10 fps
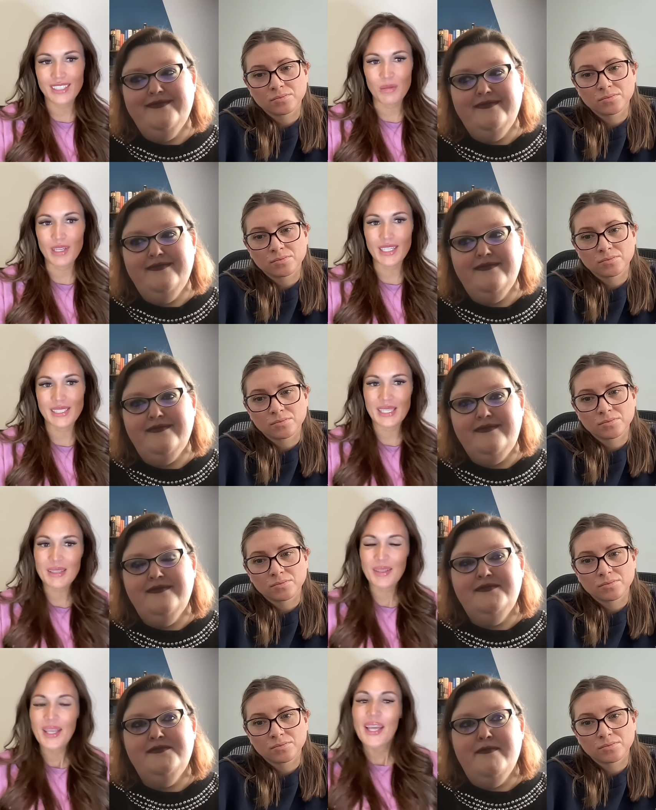Speaker 1: I mean, it
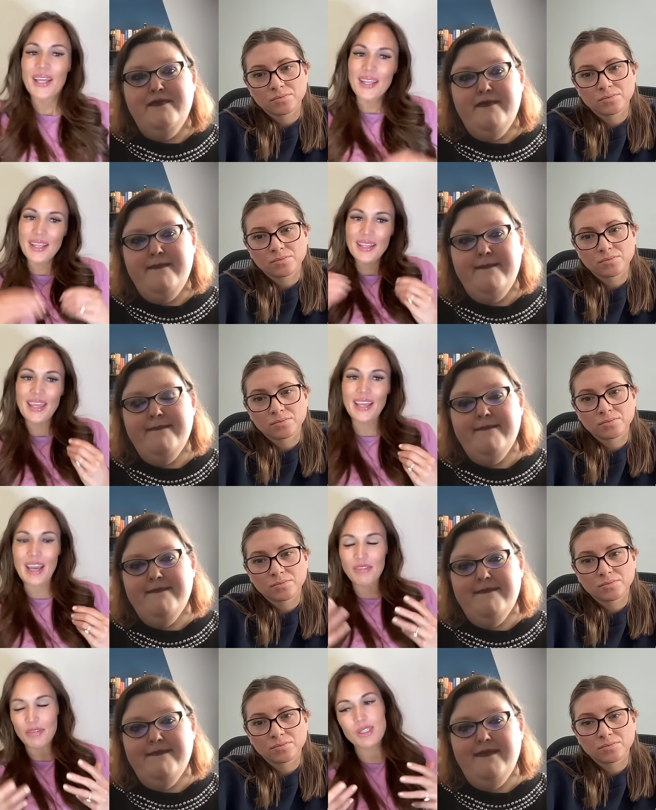seems like
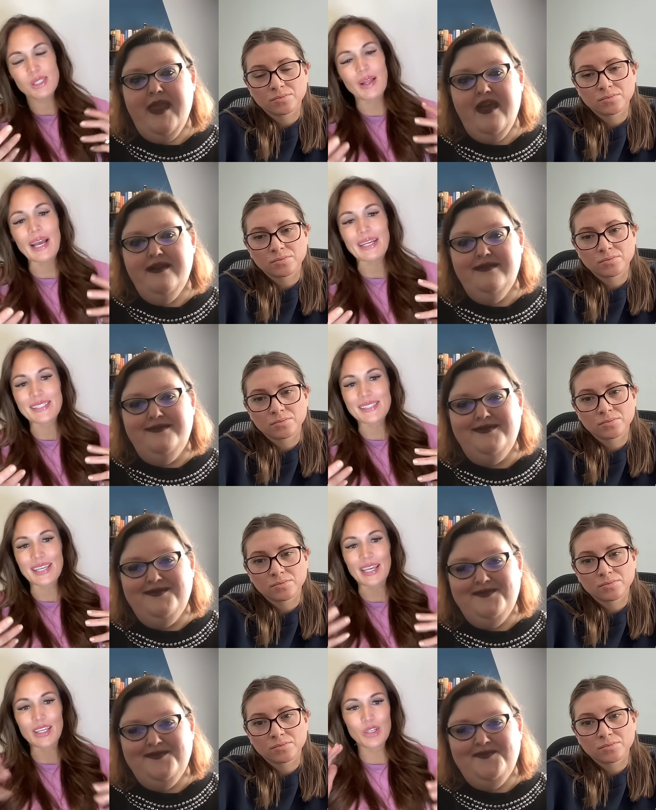at first glance, it's
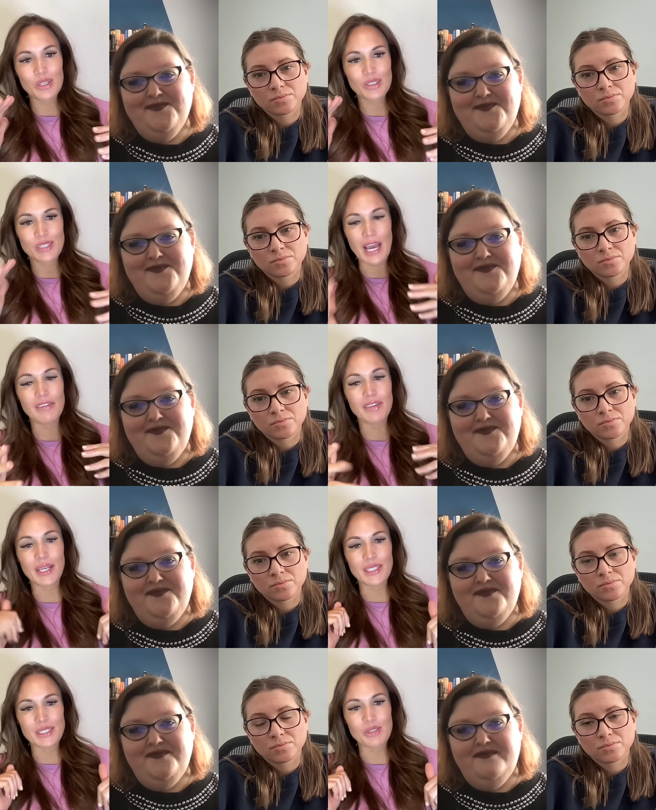like you're
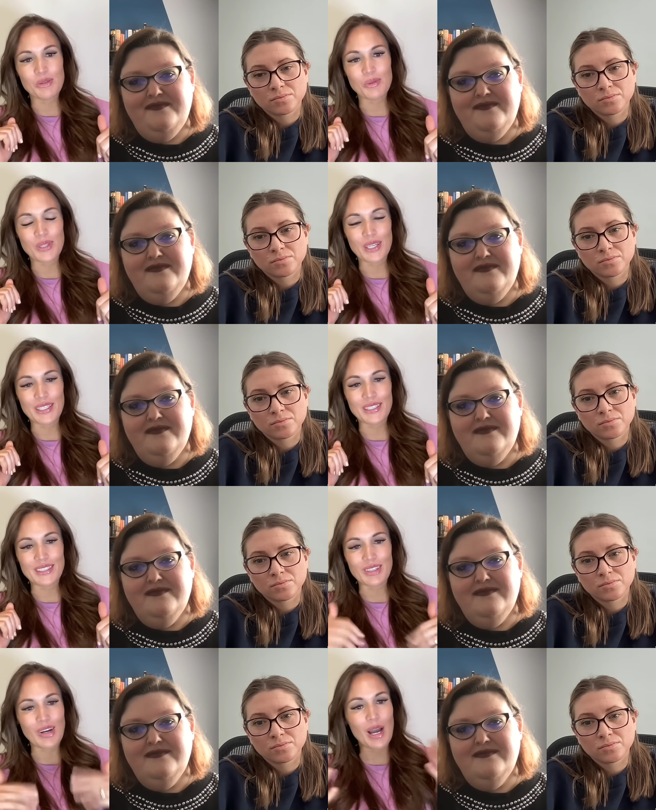diving into the
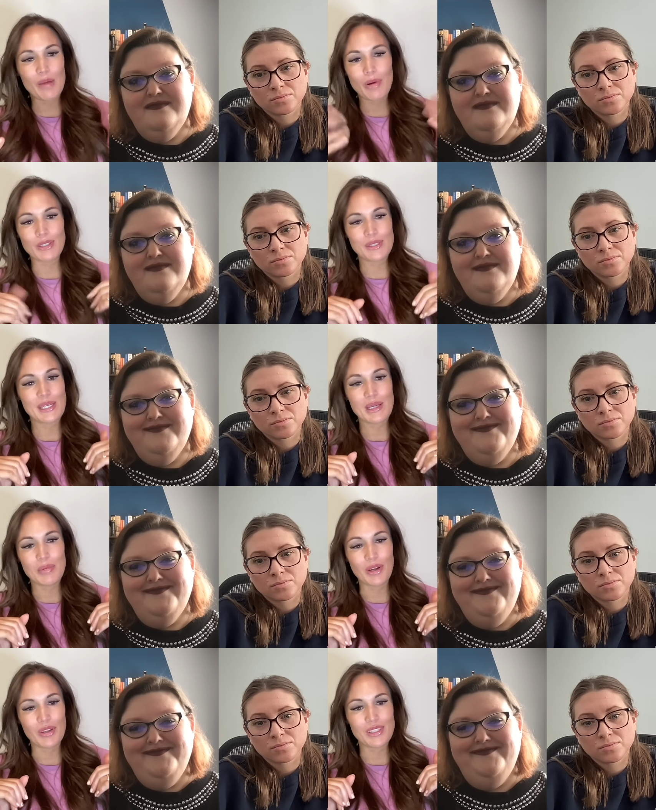your eyeballs
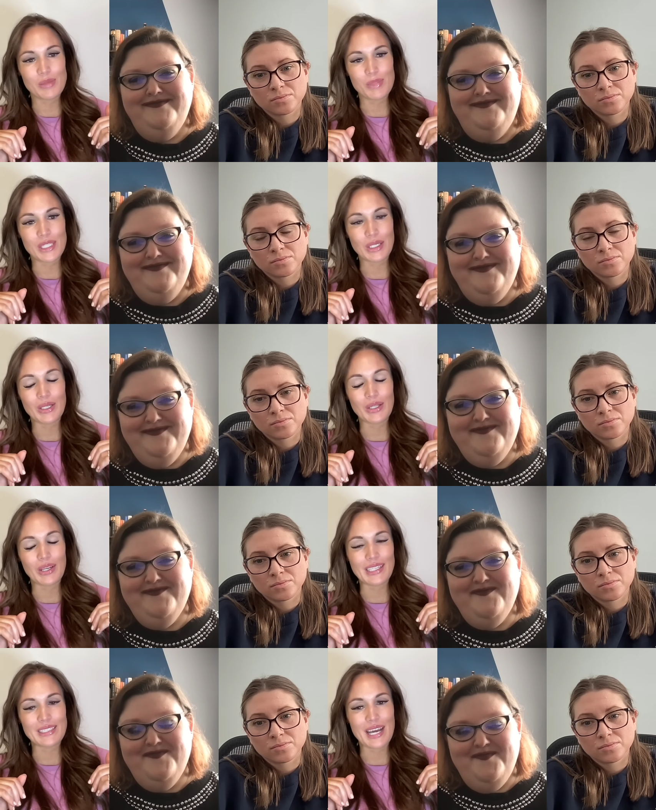deep and all this material
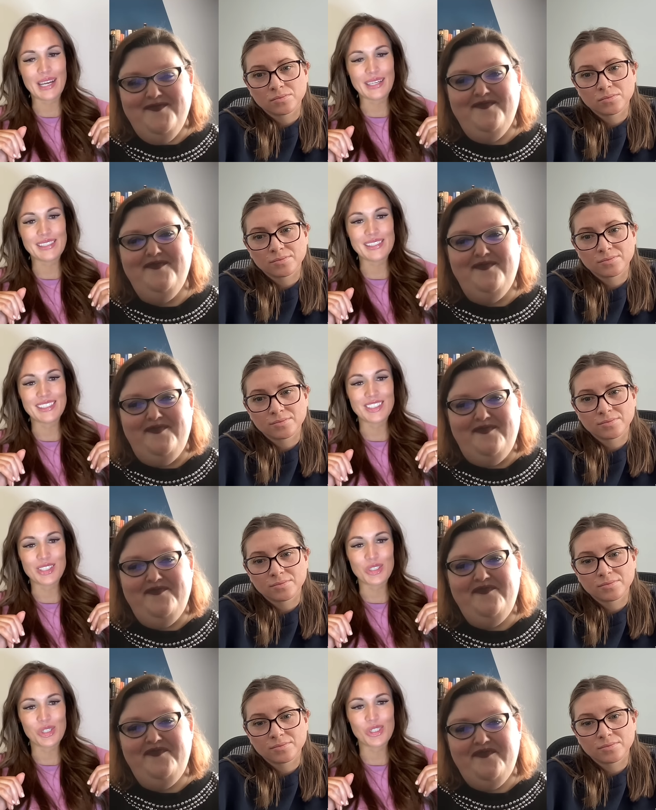antagonistic to
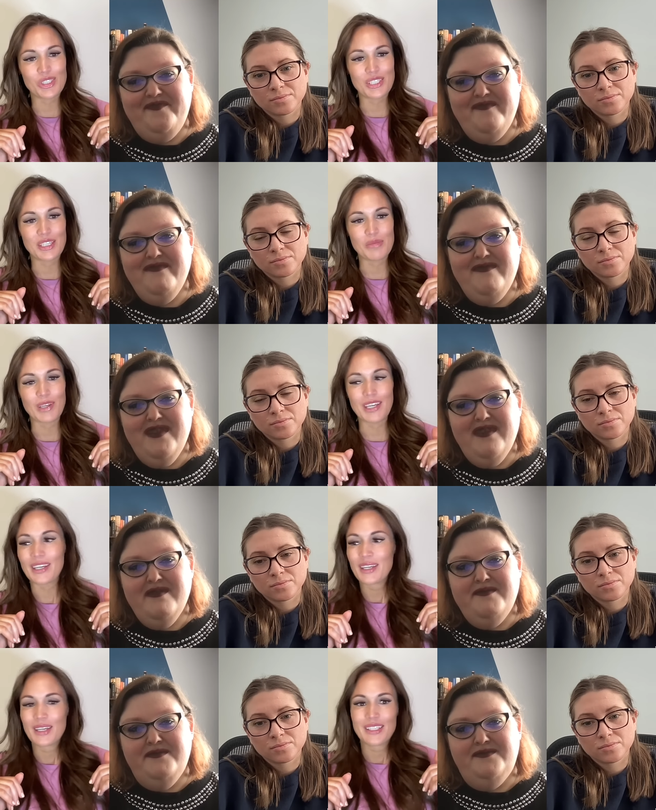the church, and it can
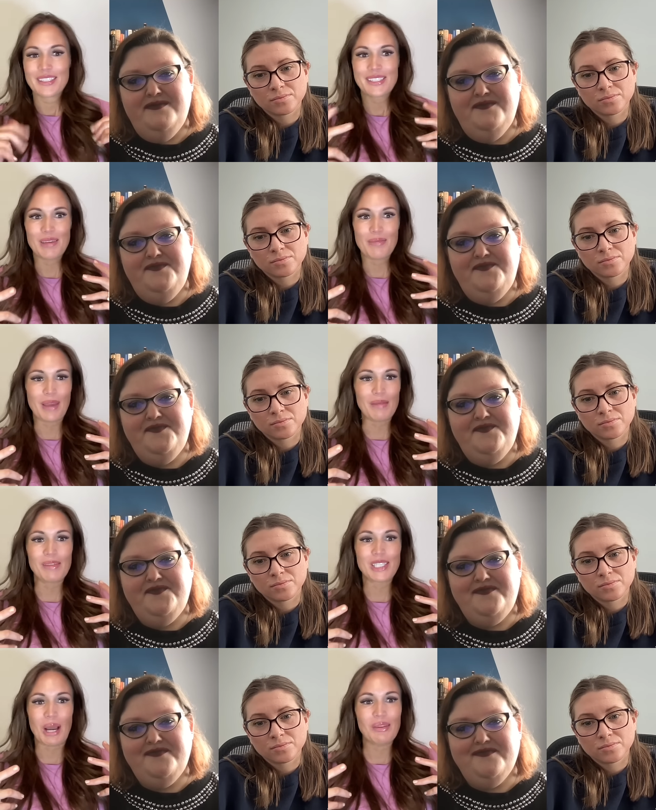be seem
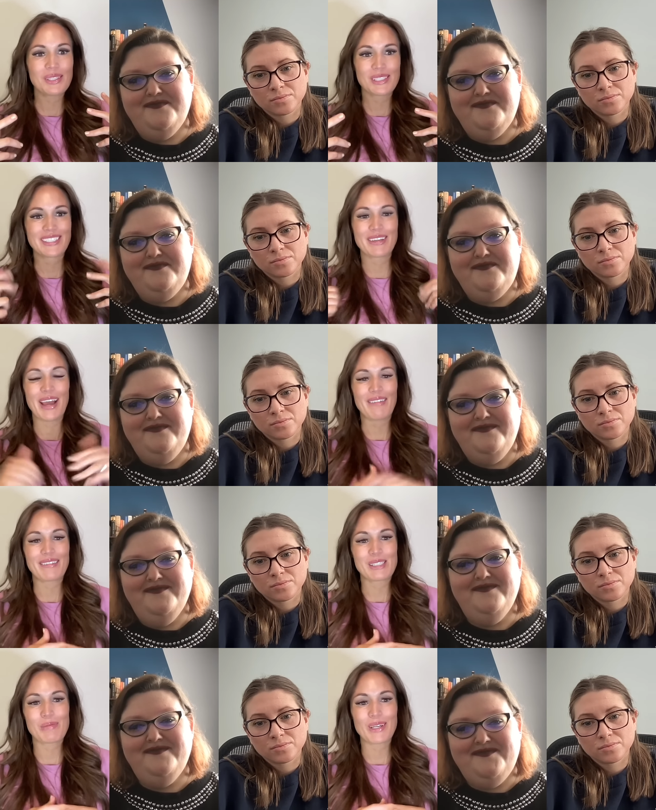maybe challenging to have
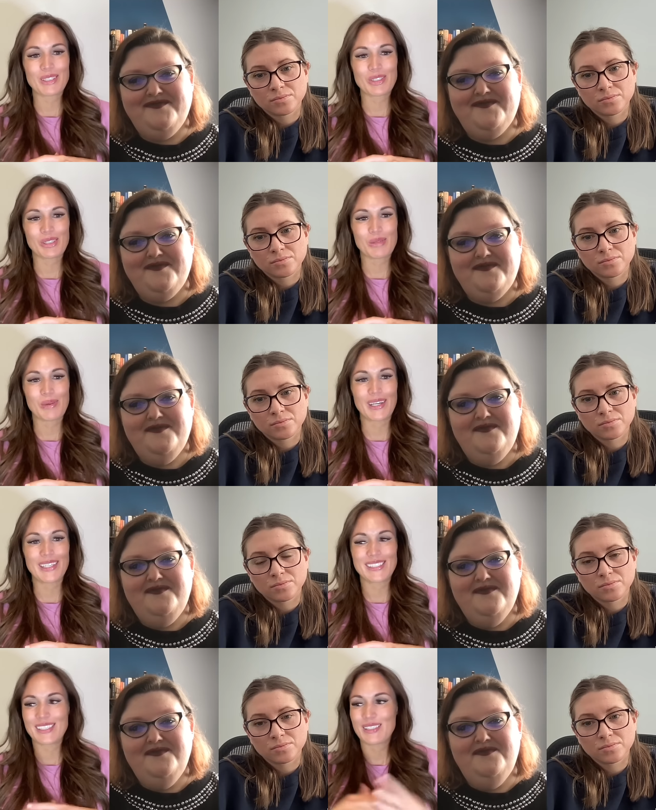spiritual
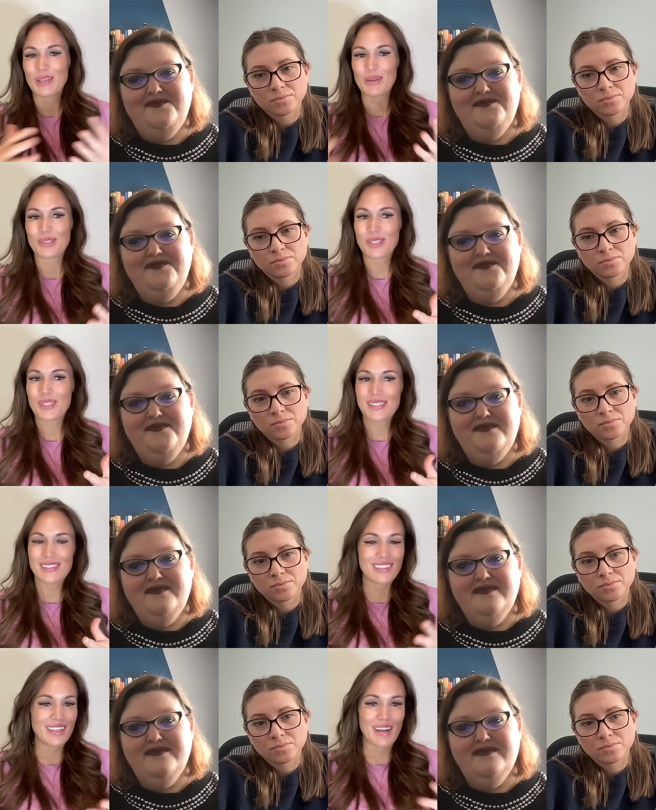experiences. So just
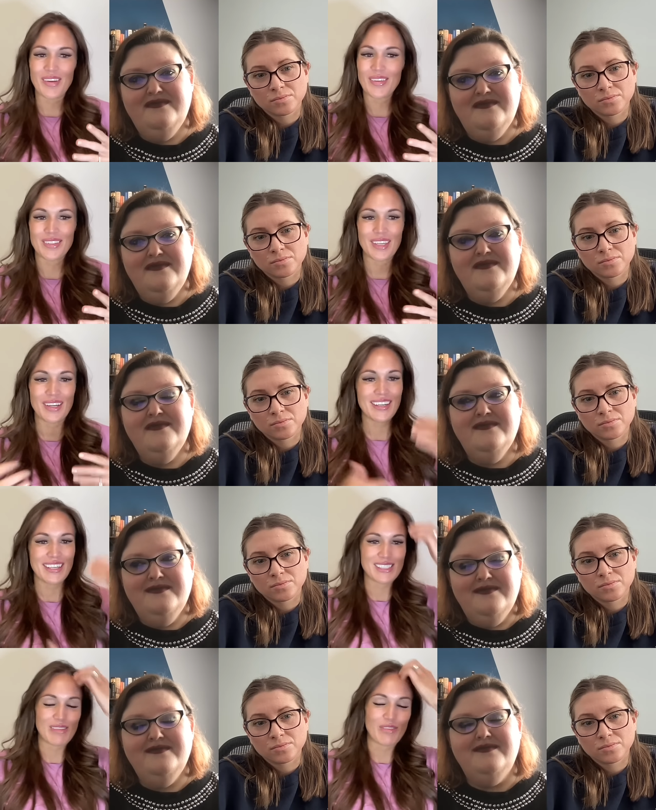you know,
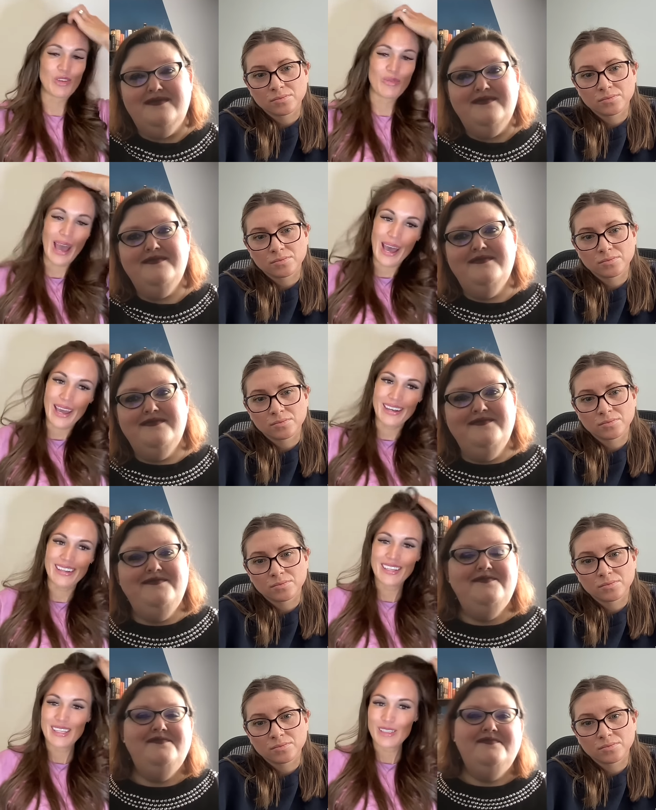curious if you've mm.
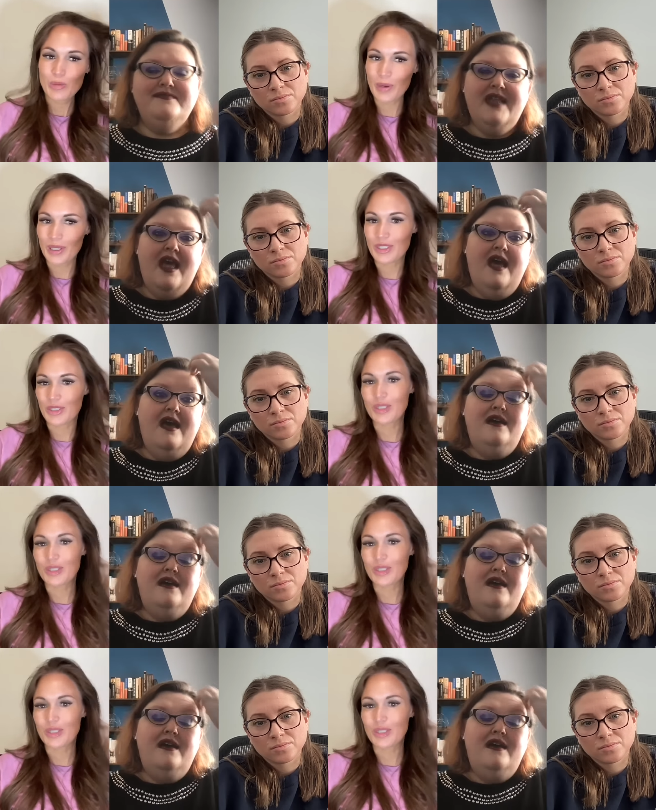had spiritual